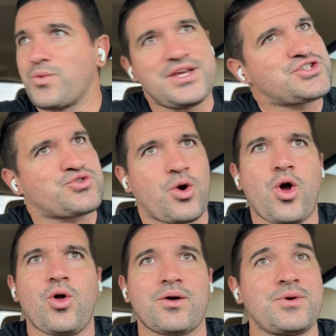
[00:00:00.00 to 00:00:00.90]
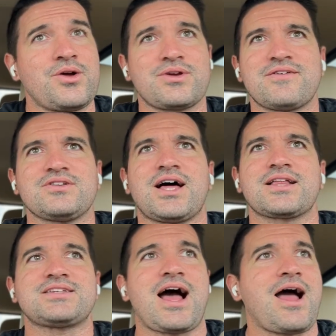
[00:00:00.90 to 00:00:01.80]
We scroll. We don't give a lot
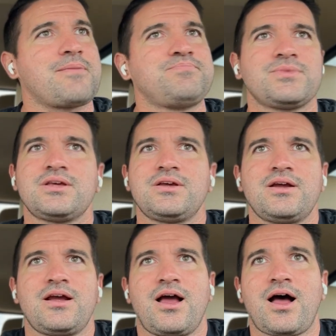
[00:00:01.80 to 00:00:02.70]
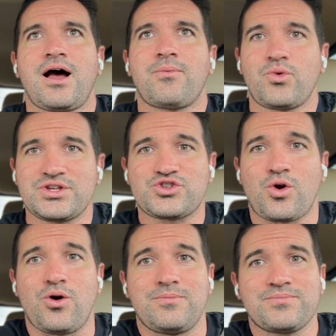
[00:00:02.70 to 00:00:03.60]
of time, but we
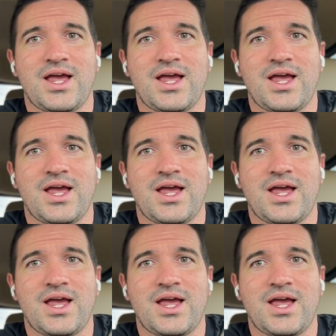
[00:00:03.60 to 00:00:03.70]
scroll.